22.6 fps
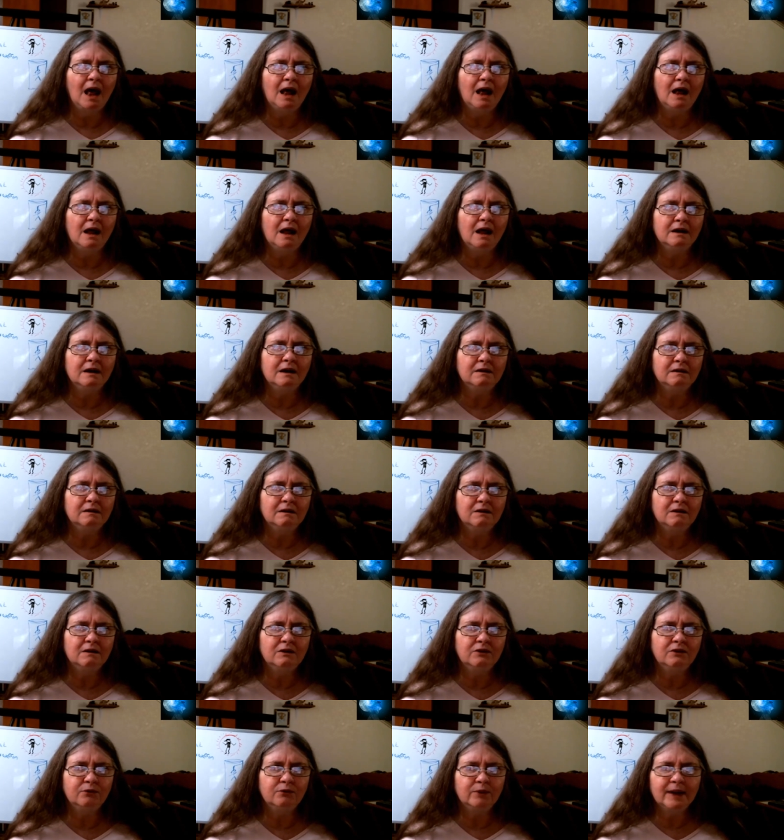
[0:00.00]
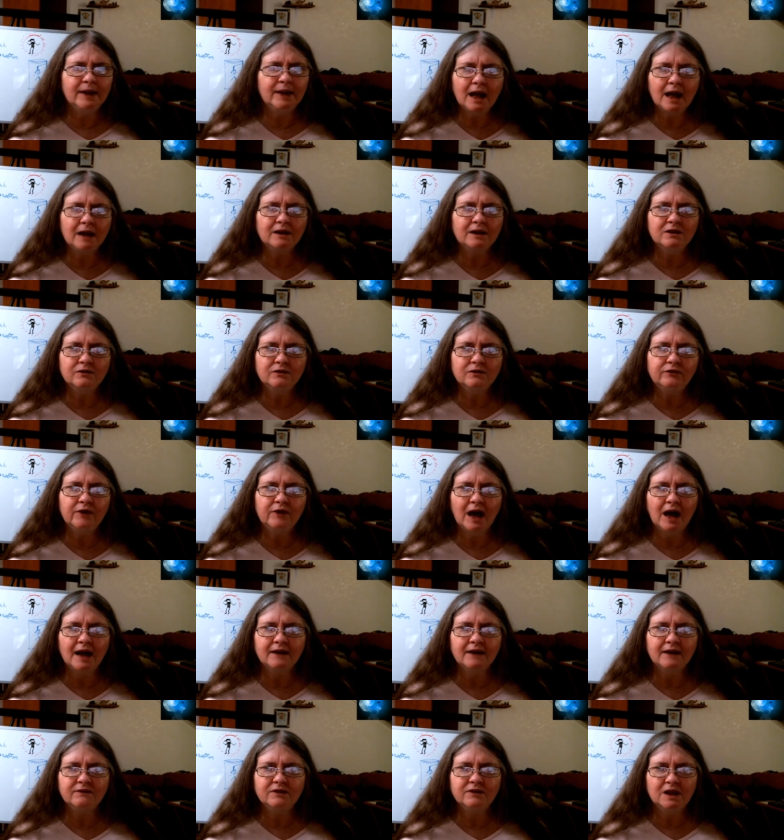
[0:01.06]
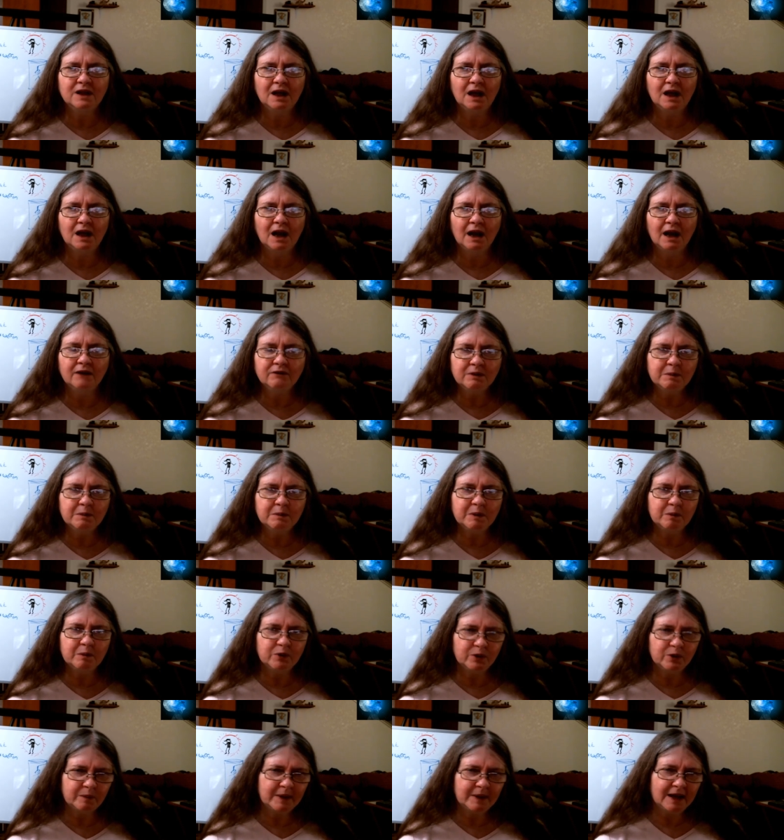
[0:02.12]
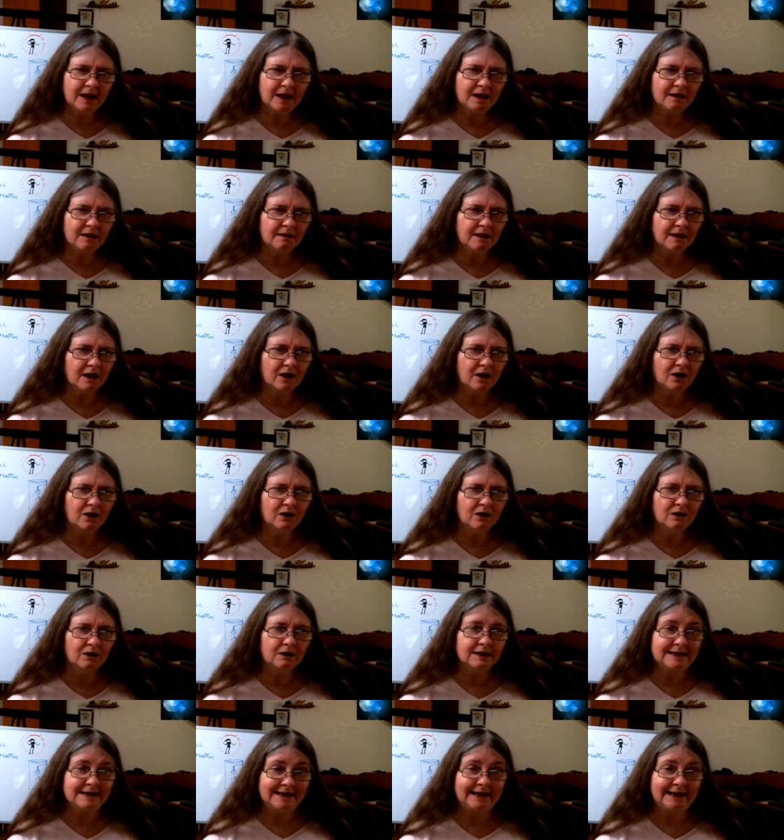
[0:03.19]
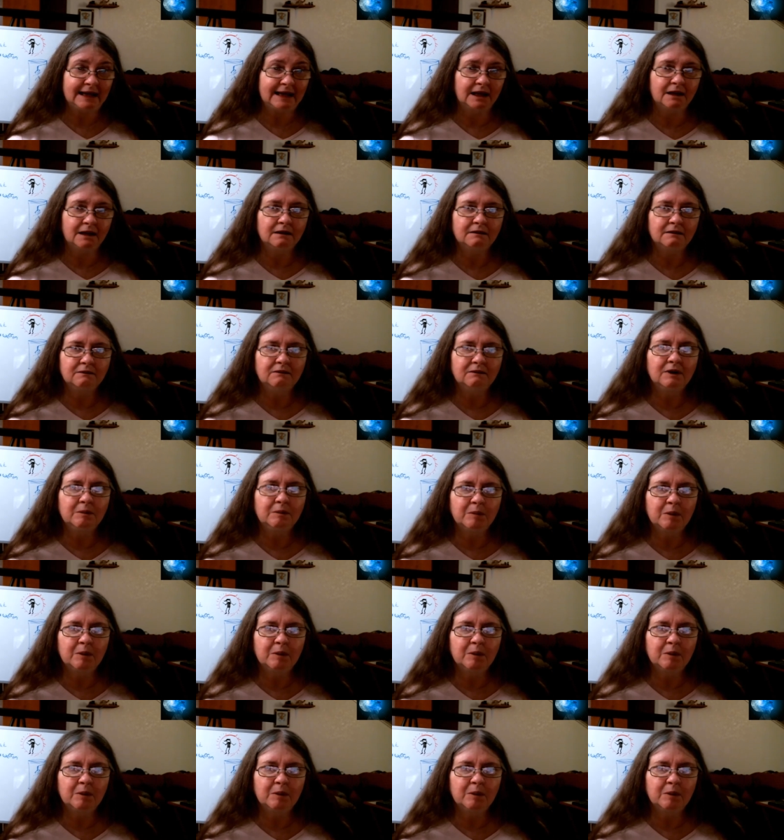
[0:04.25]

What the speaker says: And 3 out of the 5 that I remembered being there did